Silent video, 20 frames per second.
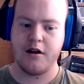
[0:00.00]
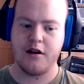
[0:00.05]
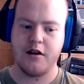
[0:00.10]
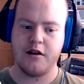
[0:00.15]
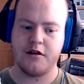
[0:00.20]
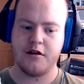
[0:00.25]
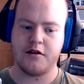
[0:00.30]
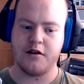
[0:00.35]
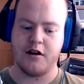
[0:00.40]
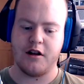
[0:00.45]

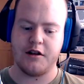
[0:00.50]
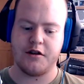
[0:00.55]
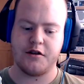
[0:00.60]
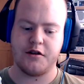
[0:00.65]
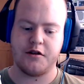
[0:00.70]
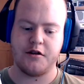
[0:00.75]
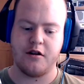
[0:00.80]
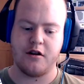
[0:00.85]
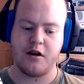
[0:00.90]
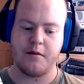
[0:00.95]
So let's
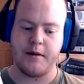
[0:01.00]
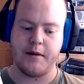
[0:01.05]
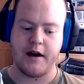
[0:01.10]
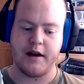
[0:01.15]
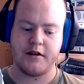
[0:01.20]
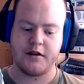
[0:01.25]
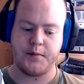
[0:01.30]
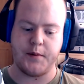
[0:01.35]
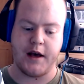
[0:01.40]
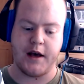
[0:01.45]
just talk
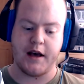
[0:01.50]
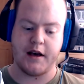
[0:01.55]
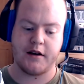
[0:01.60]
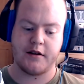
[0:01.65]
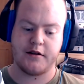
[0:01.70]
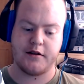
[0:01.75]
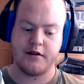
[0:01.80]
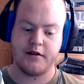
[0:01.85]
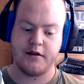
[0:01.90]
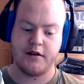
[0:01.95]
about
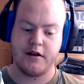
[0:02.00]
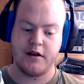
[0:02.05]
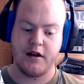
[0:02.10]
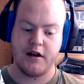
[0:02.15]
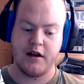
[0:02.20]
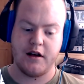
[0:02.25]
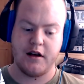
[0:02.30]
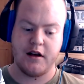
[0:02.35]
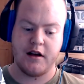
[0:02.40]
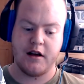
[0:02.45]
specs.
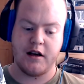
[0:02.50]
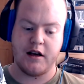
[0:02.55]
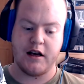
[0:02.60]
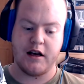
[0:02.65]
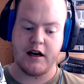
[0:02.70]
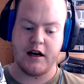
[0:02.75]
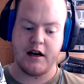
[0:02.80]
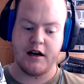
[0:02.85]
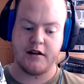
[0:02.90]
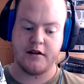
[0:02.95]
It
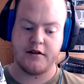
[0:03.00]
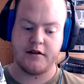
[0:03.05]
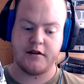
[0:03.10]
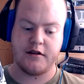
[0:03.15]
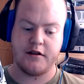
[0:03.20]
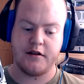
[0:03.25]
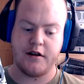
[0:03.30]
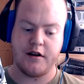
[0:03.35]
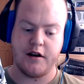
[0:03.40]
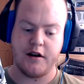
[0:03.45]
has
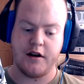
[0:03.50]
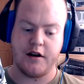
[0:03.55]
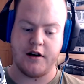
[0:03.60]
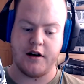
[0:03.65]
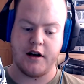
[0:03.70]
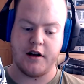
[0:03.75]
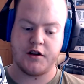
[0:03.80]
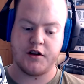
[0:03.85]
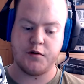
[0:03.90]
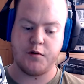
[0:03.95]

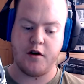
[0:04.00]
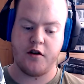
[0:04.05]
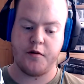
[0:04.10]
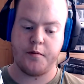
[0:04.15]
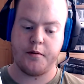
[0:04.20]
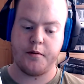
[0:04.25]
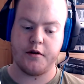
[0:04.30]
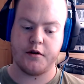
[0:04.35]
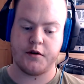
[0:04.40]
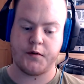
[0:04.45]
a
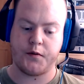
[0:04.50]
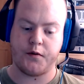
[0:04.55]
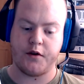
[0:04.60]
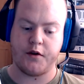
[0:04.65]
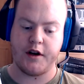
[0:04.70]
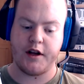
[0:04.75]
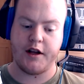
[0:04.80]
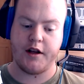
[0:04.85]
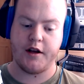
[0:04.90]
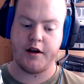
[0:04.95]

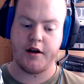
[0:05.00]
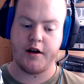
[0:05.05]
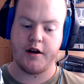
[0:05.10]
12+3